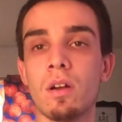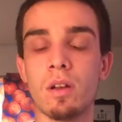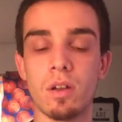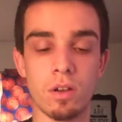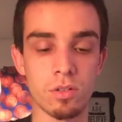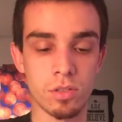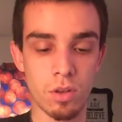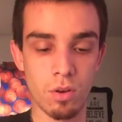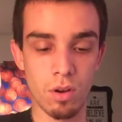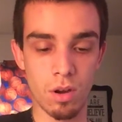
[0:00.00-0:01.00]
Alright, y'all,
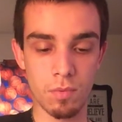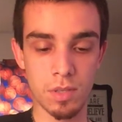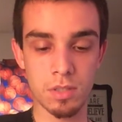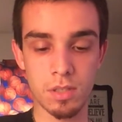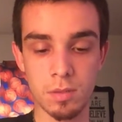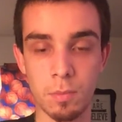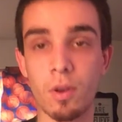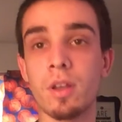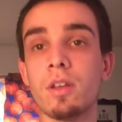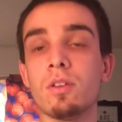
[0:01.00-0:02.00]
so this is
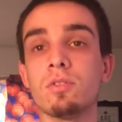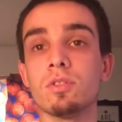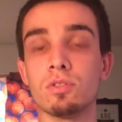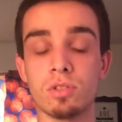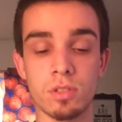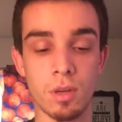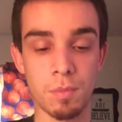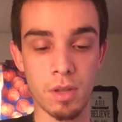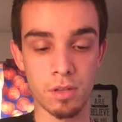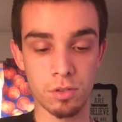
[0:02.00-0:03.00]
breaking news. It's just
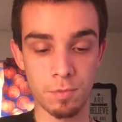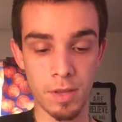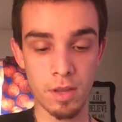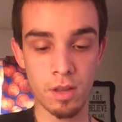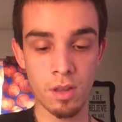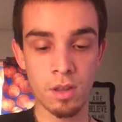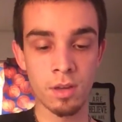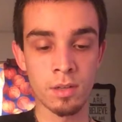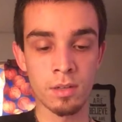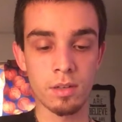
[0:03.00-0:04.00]
coming in to me.
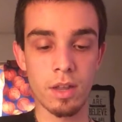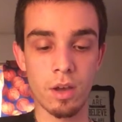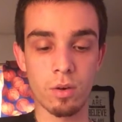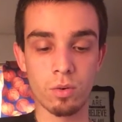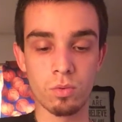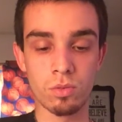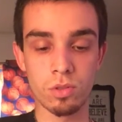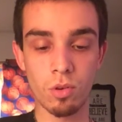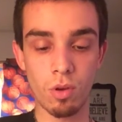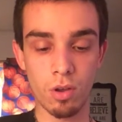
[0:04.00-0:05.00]
Now,
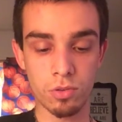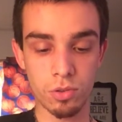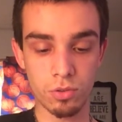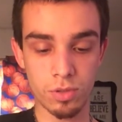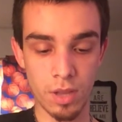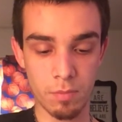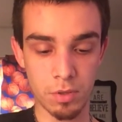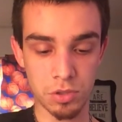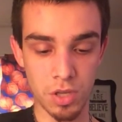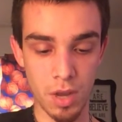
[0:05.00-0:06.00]
two officers have
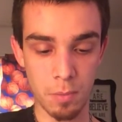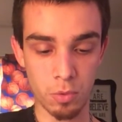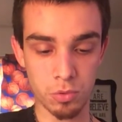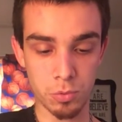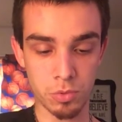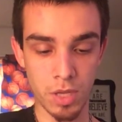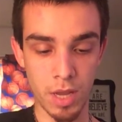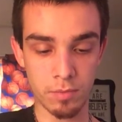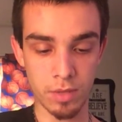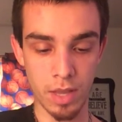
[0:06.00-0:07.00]
been shot multiple
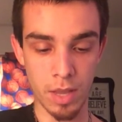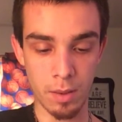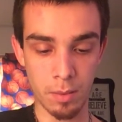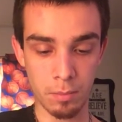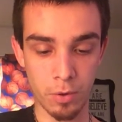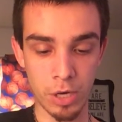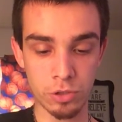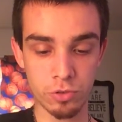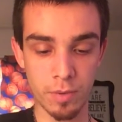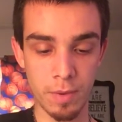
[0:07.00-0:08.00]
times in
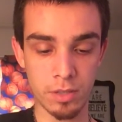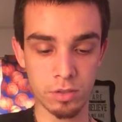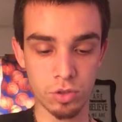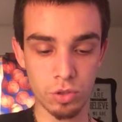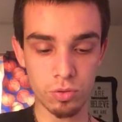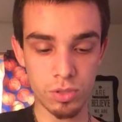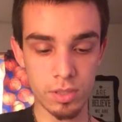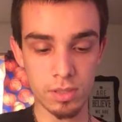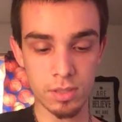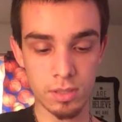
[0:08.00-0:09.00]
Braintree,
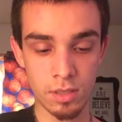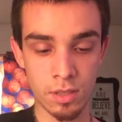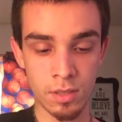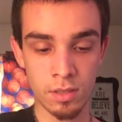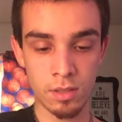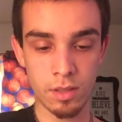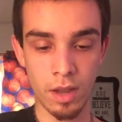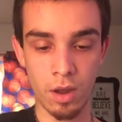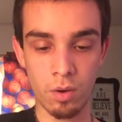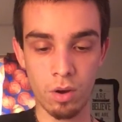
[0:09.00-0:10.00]
Massachusetts.
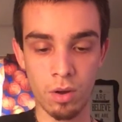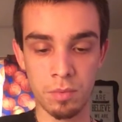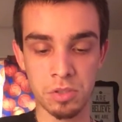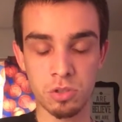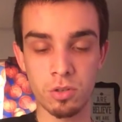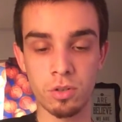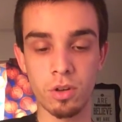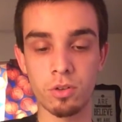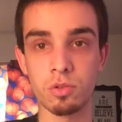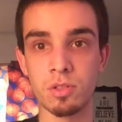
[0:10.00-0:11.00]
Now, this should
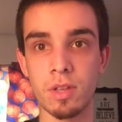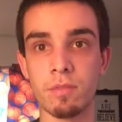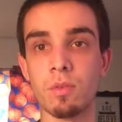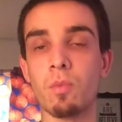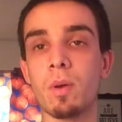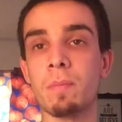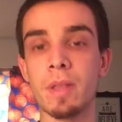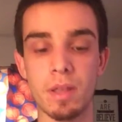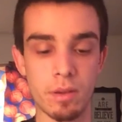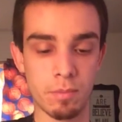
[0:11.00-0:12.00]
occur just after 1
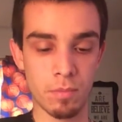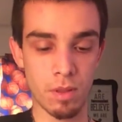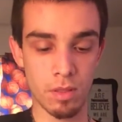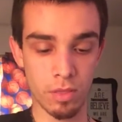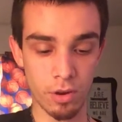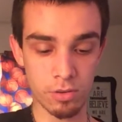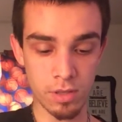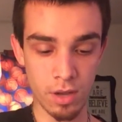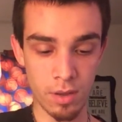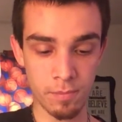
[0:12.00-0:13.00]
p.m. their
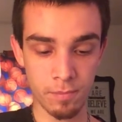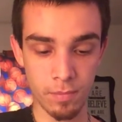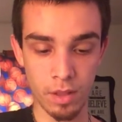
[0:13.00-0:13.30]
time.